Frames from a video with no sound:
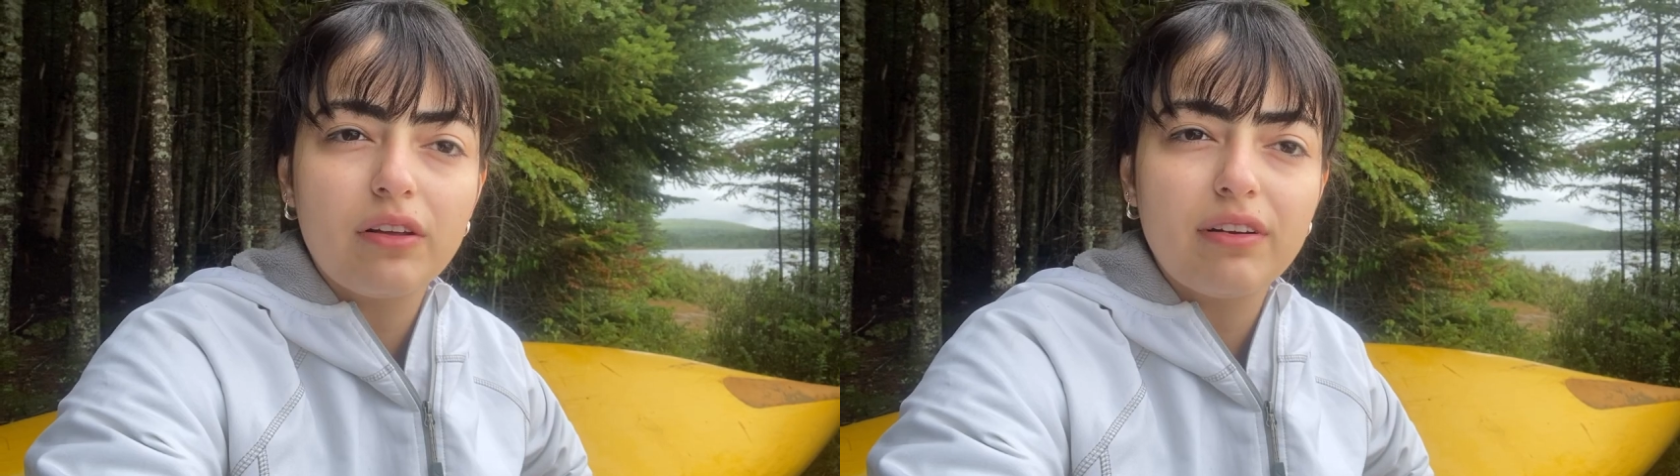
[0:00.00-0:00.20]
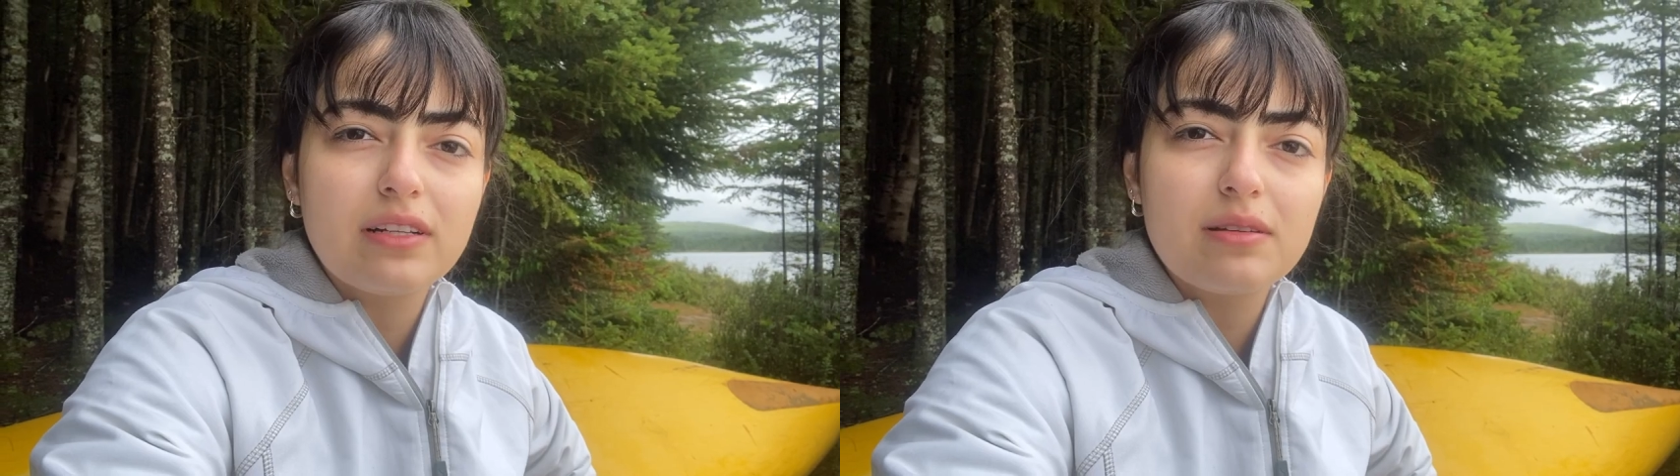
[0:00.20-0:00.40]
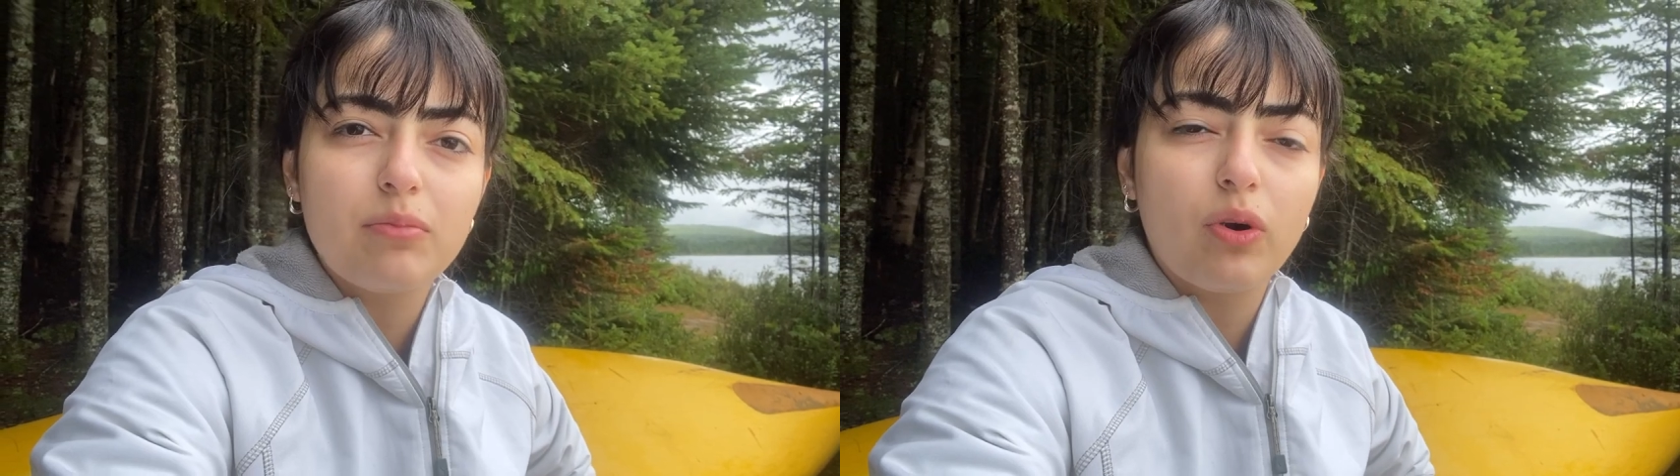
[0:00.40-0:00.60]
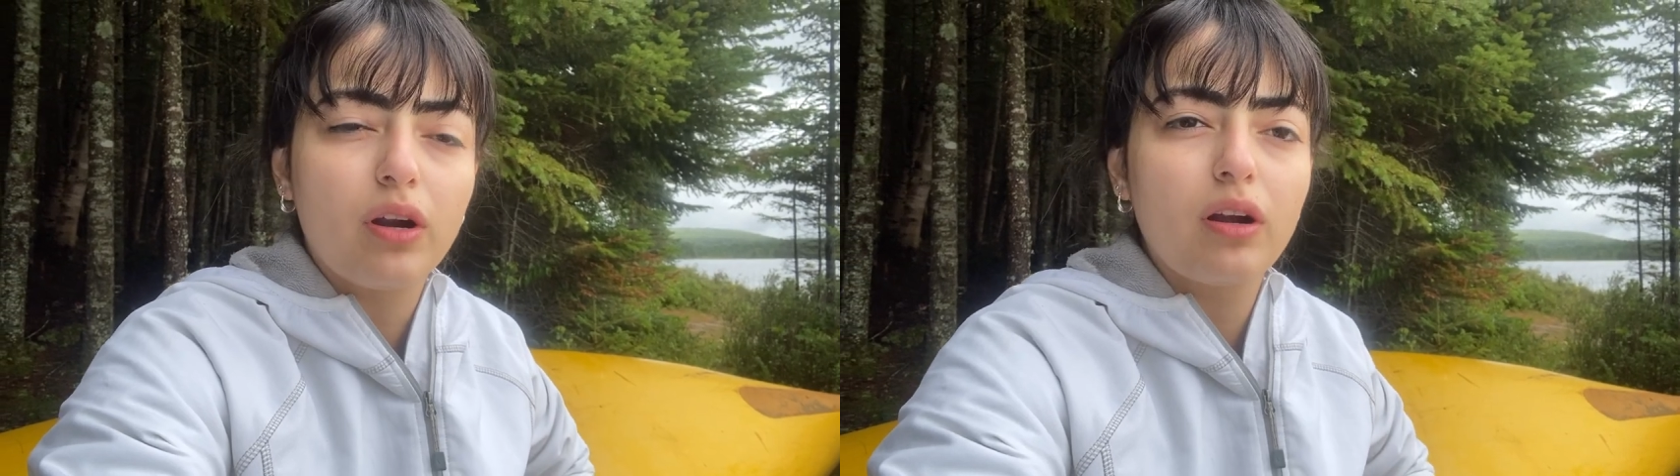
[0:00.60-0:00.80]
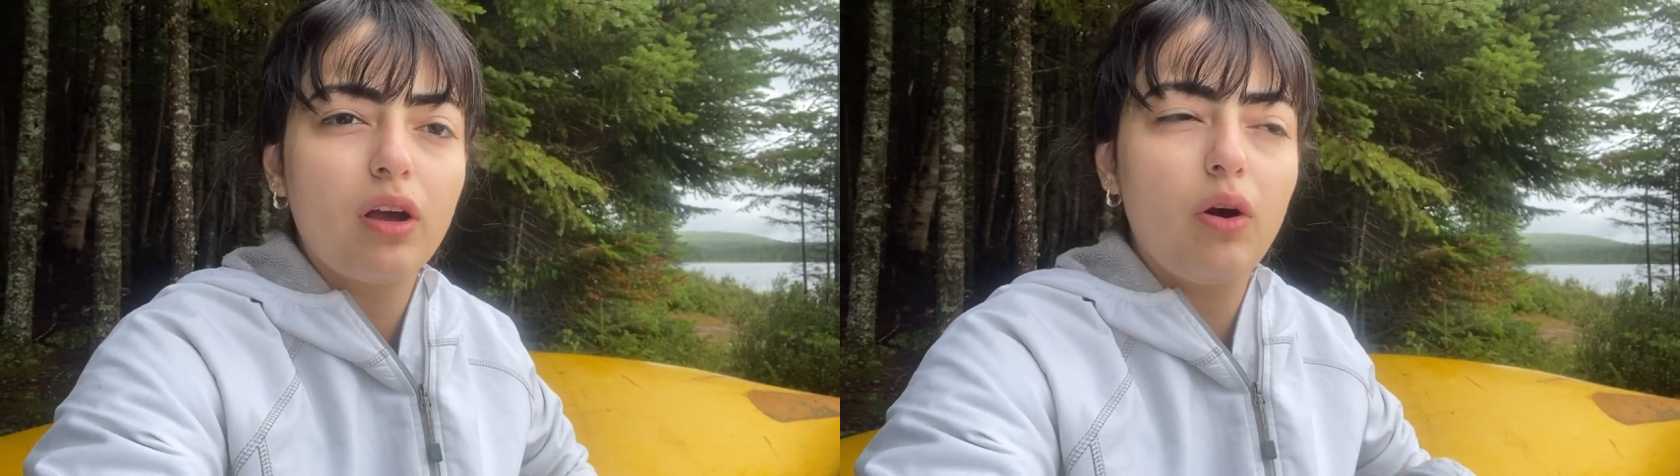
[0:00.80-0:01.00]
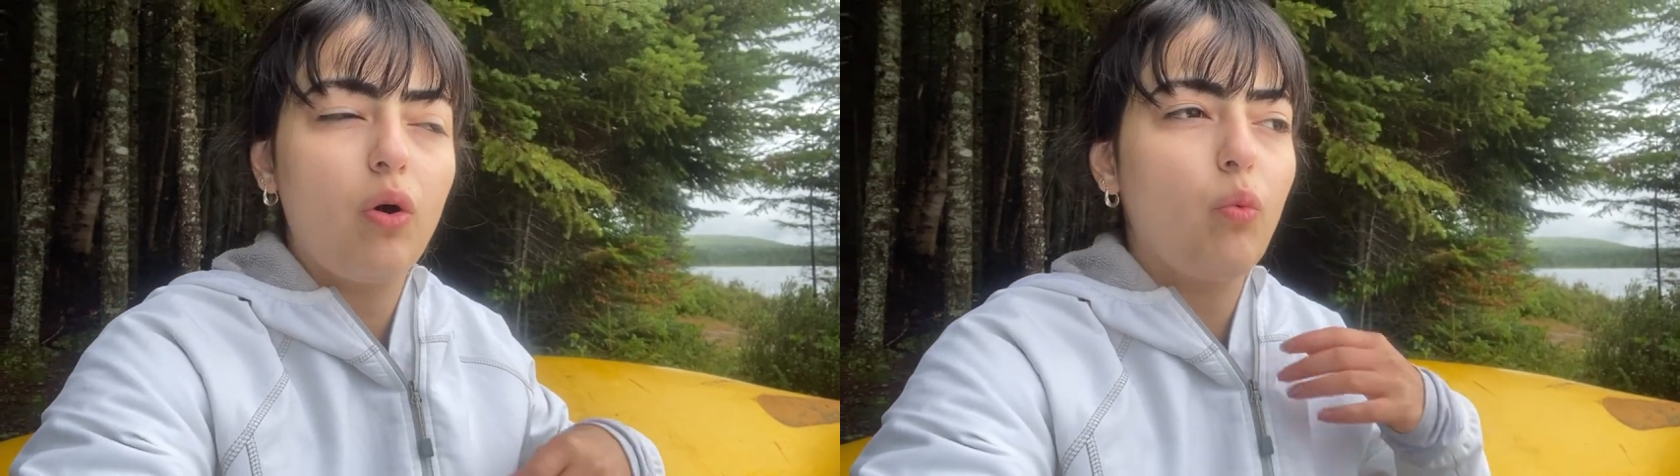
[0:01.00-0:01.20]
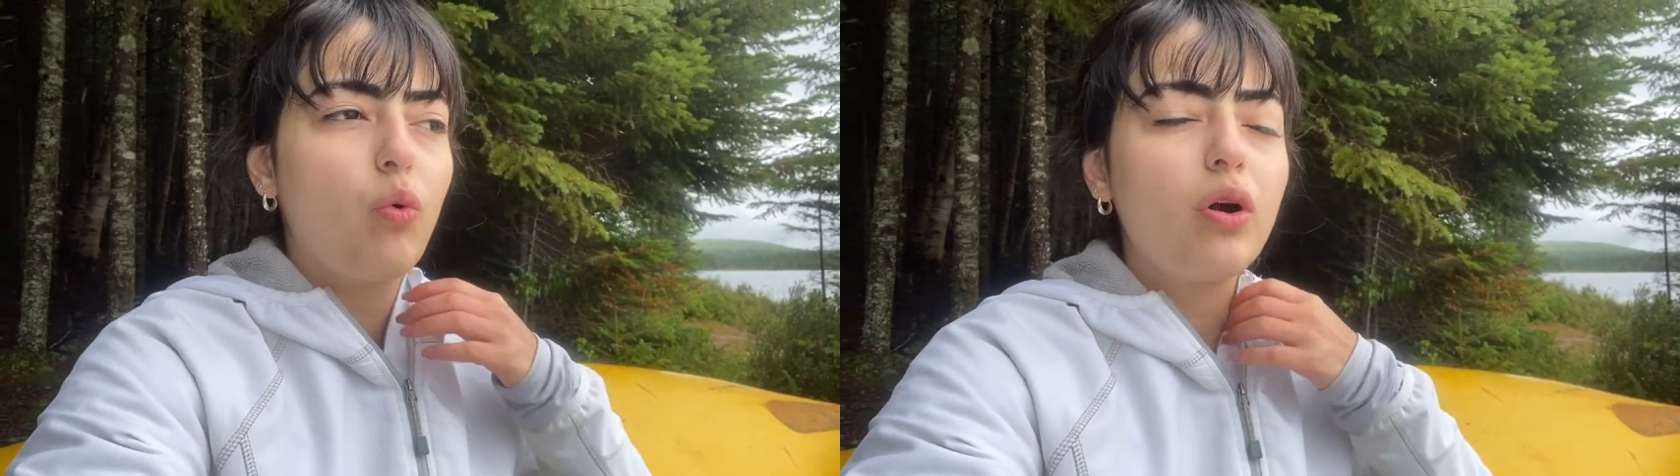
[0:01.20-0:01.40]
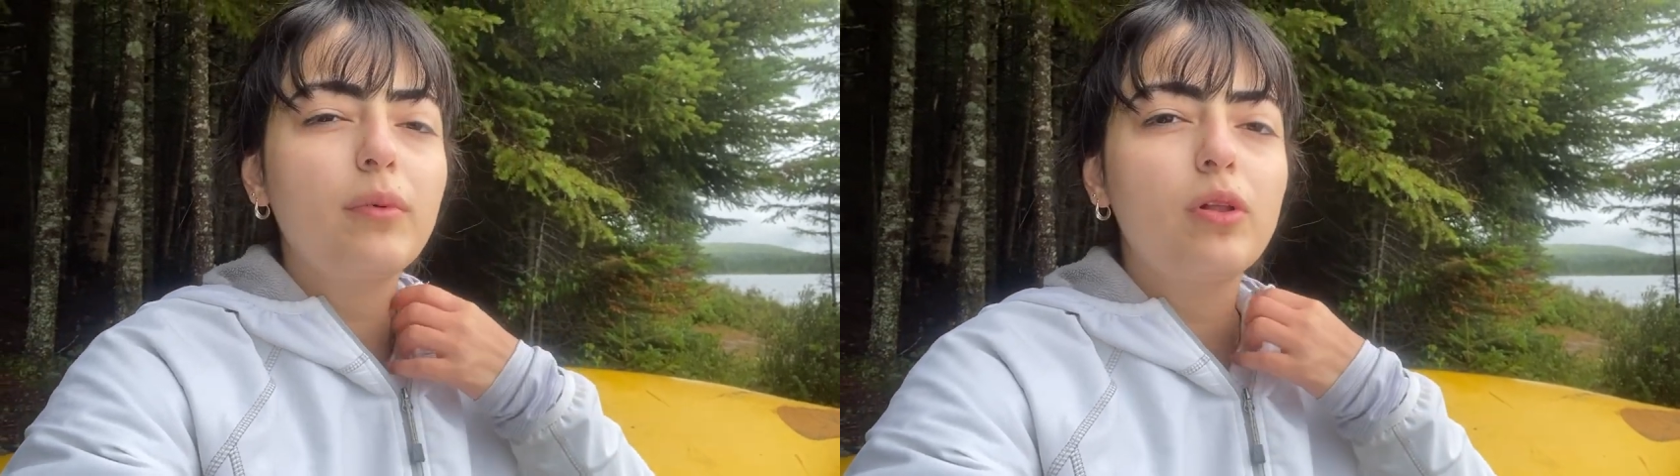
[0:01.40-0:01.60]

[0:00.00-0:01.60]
find some more warm